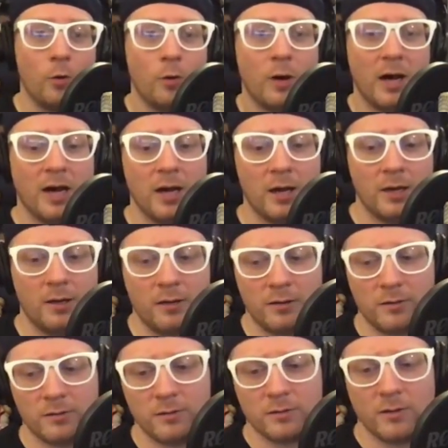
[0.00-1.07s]

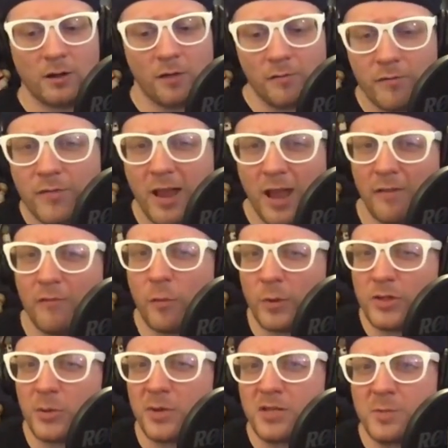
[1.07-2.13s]
of kind of what
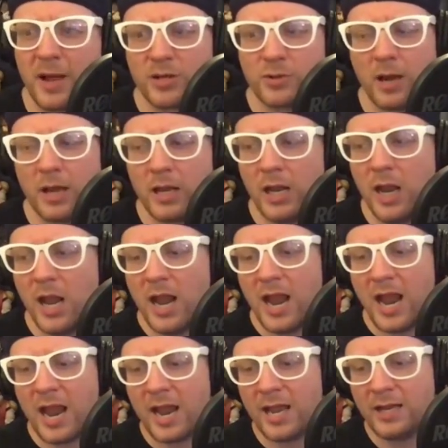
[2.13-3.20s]
to expect, right?
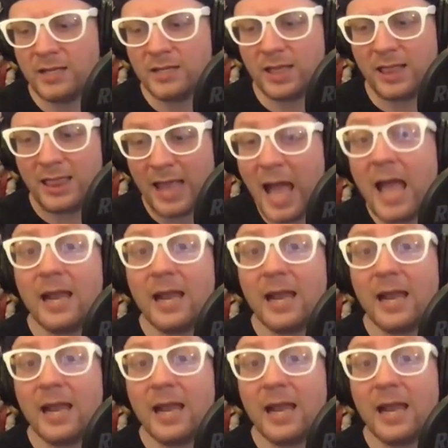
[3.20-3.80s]
And that